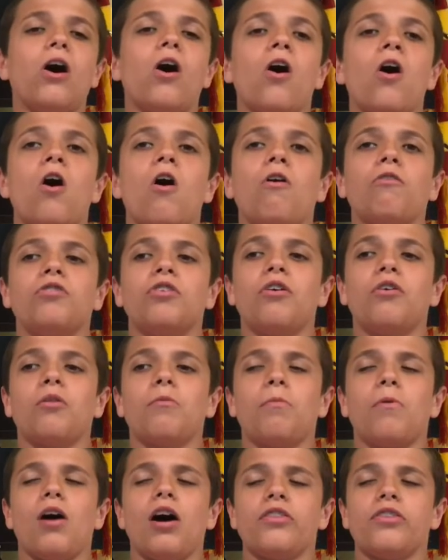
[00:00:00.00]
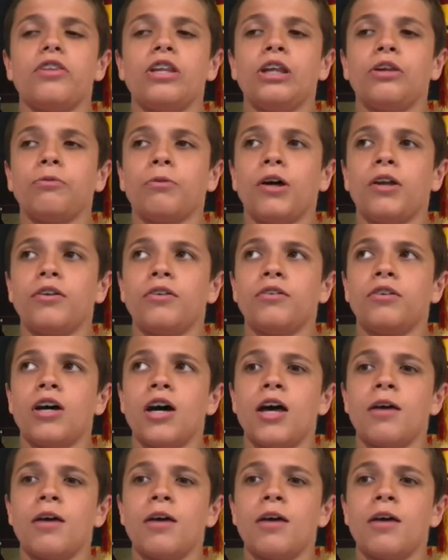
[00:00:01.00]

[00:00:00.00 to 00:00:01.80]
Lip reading: all know the plot to this one.